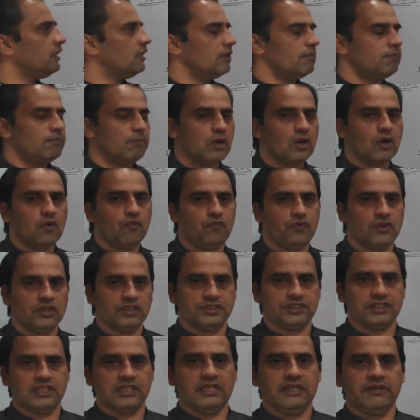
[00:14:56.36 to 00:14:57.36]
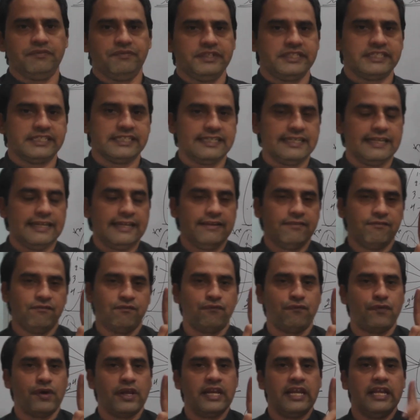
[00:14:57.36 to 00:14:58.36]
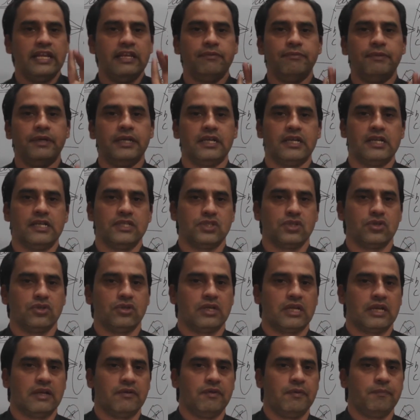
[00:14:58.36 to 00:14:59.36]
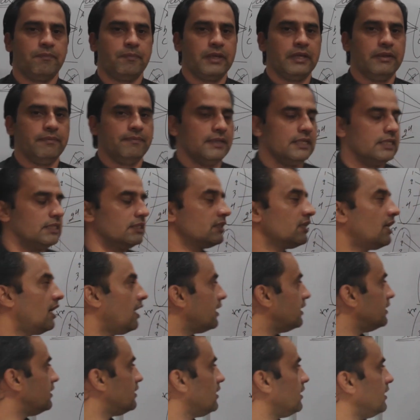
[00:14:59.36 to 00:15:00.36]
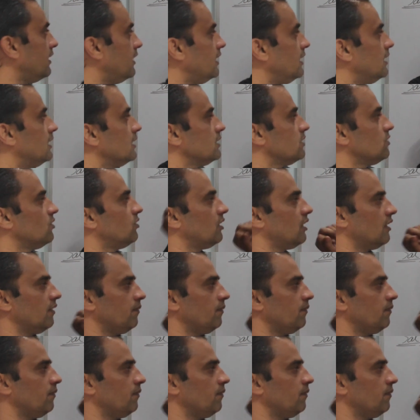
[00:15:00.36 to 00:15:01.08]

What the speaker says: number of function in which one element does not have a premise, either A does not